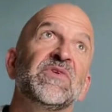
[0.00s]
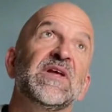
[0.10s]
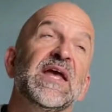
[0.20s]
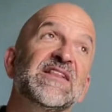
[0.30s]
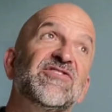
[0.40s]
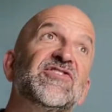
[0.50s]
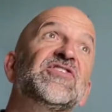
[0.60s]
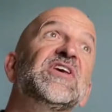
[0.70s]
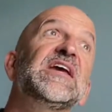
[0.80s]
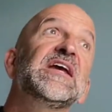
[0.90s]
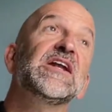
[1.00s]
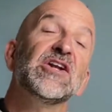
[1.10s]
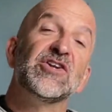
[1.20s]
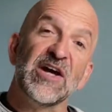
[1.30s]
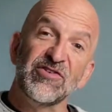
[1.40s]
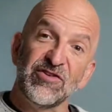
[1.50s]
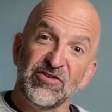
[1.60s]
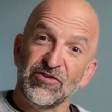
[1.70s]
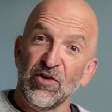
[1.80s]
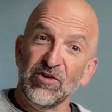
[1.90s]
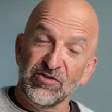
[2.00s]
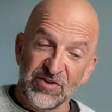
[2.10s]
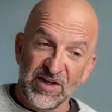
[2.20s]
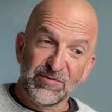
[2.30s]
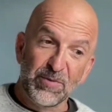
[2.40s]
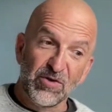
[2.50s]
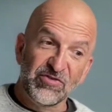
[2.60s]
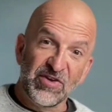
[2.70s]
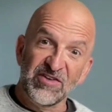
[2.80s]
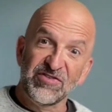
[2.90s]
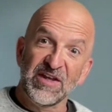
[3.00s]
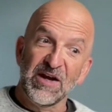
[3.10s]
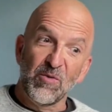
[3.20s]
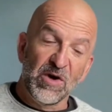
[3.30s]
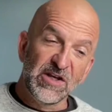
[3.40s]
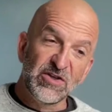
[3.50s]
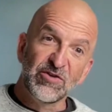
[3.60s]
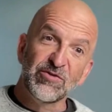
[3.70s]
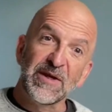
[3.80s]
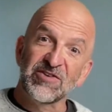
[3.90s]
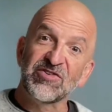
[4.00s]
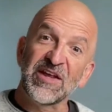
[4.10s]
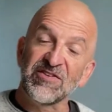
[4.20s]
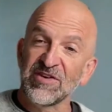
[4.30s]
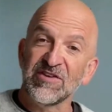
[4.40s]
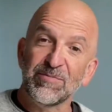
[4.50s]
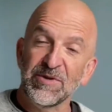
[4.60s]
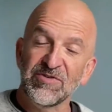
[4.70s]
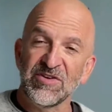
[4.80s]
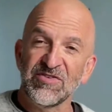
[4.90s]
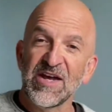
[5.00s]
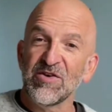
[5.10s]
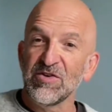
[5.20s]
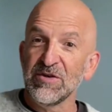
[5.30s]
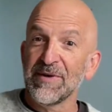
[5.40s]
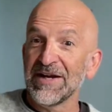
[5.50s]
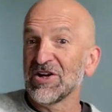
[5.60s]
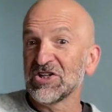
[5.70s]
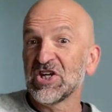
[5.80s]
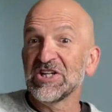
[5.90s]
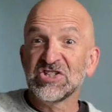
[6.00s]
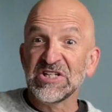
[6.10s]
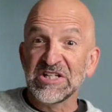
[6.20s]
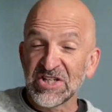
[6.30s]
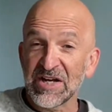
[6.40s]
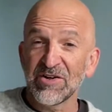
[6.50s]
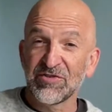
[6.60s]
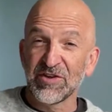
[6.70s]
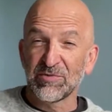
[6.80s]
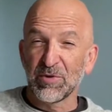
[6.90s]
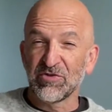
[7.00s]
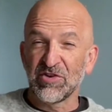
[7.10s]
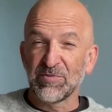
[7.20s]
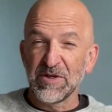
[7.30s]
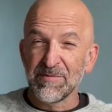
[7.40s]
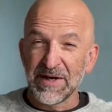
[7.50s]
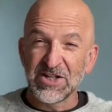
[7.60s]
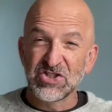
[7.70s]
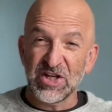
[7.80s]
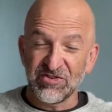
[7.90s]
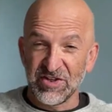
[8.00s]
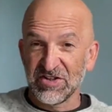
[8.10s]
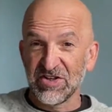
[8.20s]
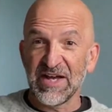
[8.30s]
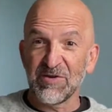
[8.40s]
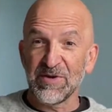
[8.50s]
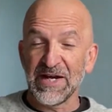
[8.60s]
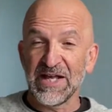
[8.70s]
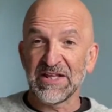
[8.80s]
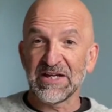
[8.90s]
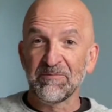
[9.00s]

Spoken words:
and see, does the sales process that I want to use make sense in this business? Now, you might not change the entire sales process, but you might adjust it to that reality.